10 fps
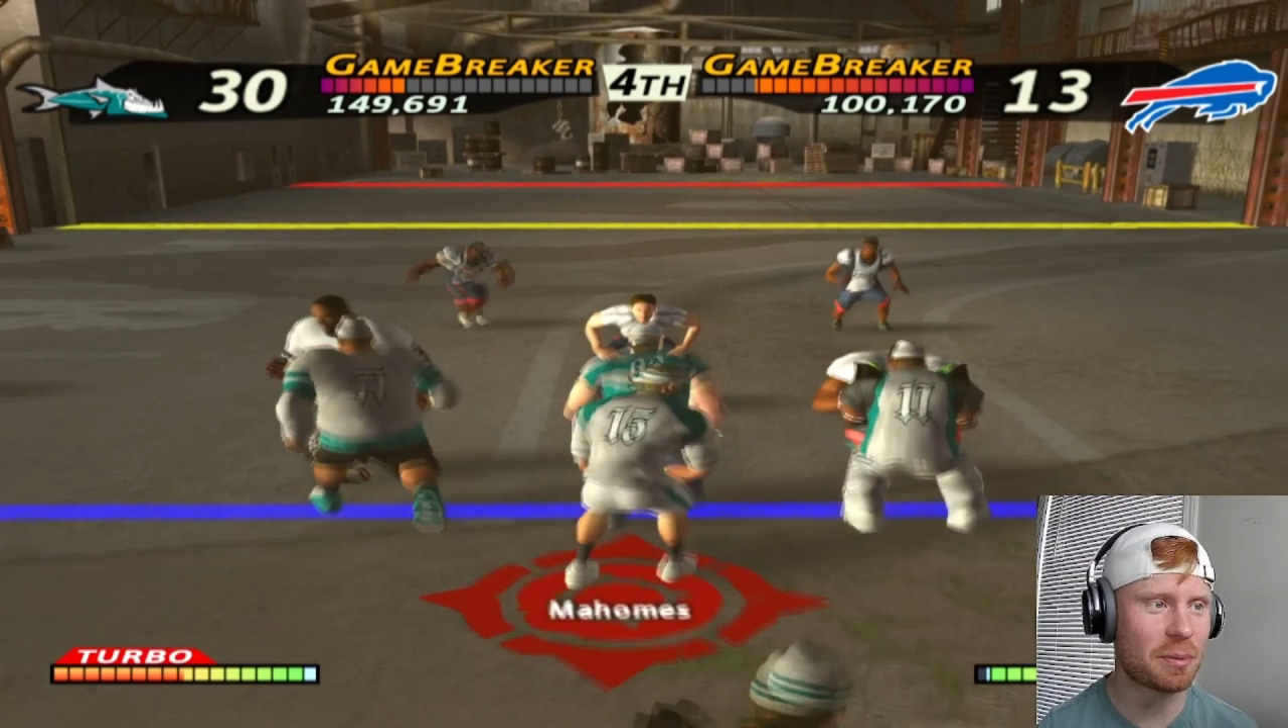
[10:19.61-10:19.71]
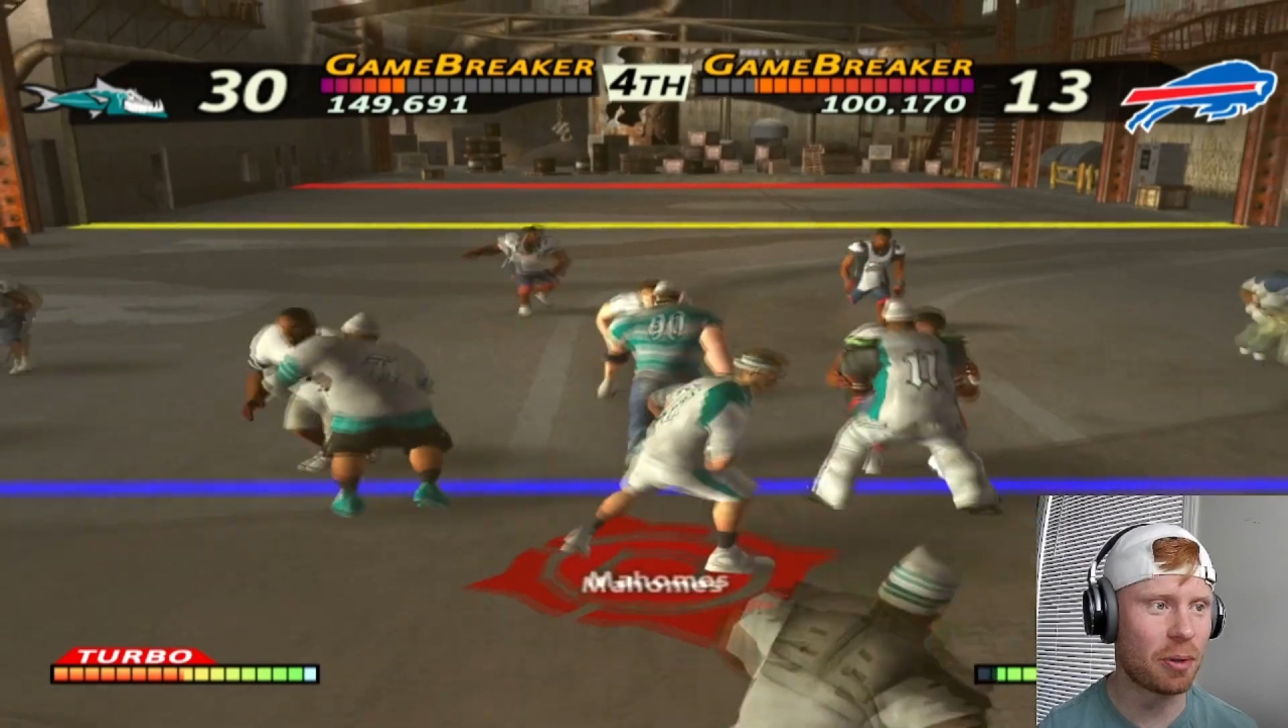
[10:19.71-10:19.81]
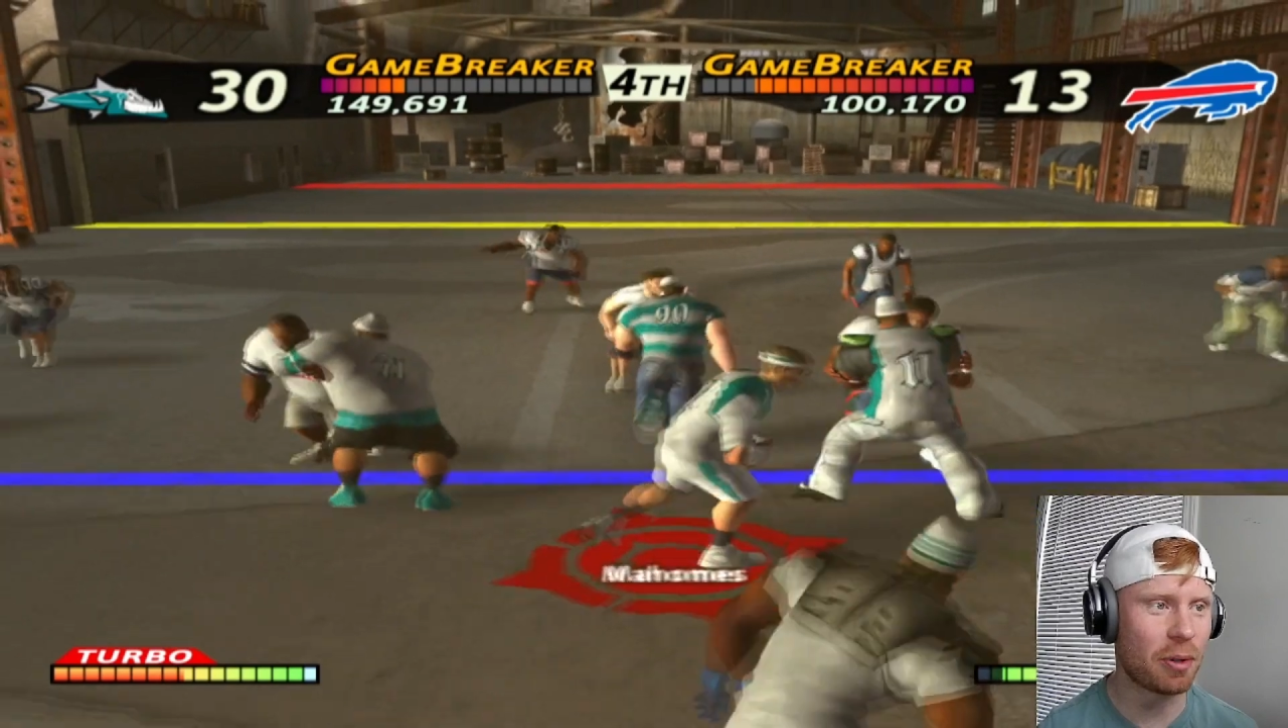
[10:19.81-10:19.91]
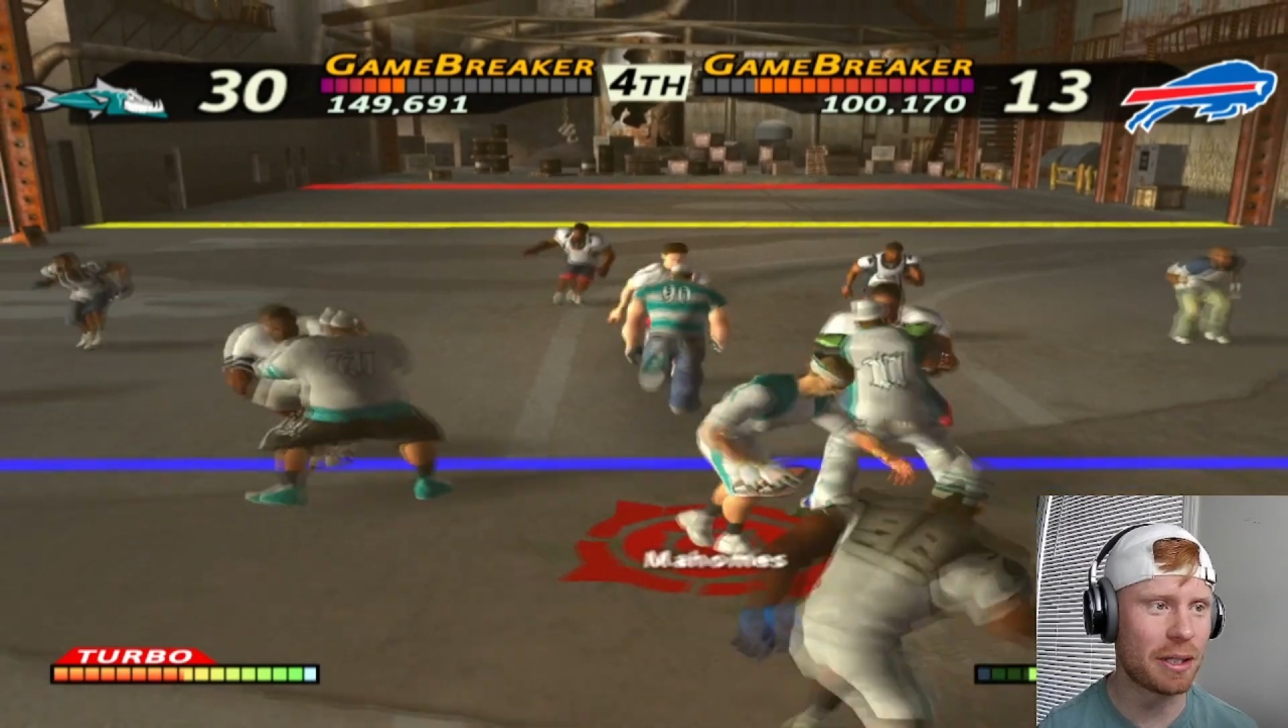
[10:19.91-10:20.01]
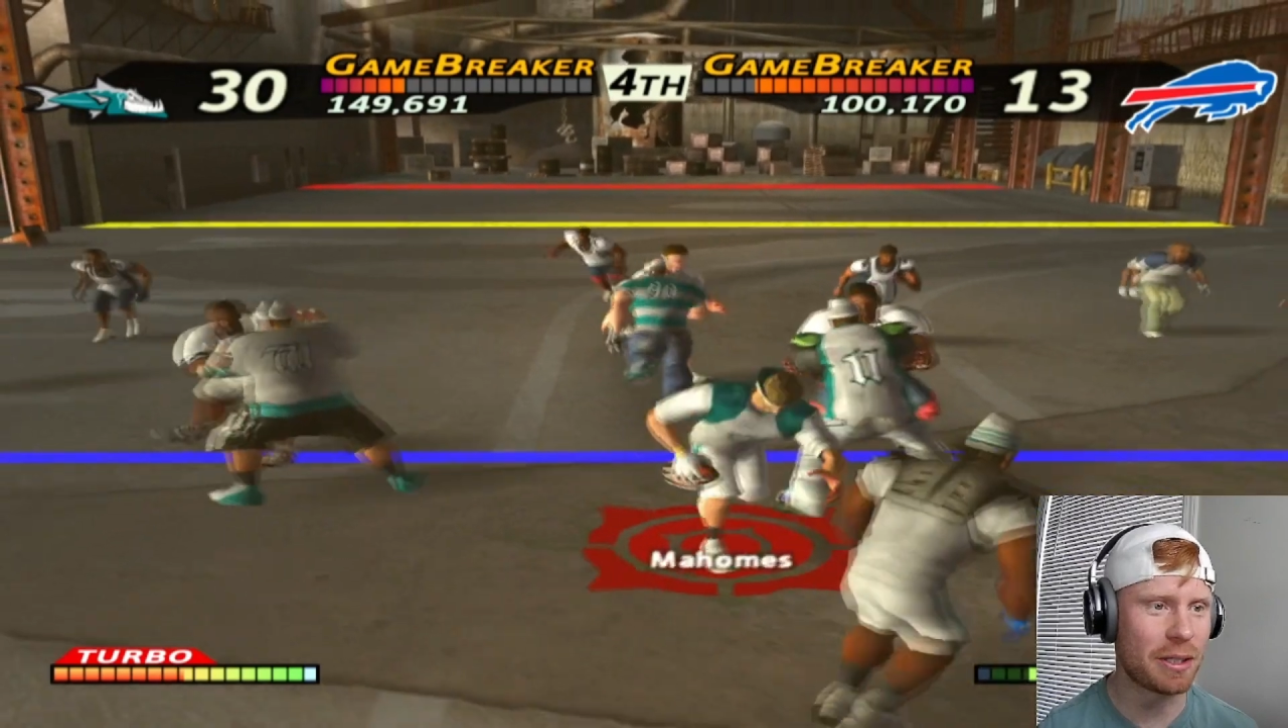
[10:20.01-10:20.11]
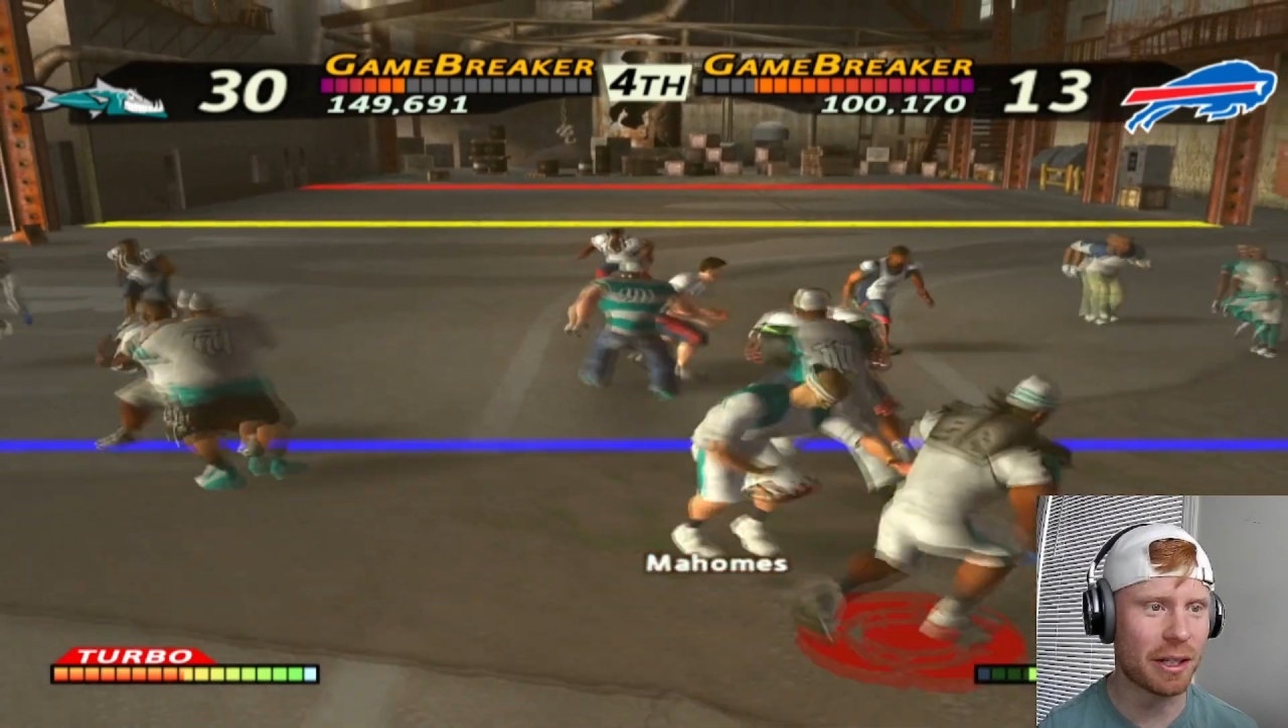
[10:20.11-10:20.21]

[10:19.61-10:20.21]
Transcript: points,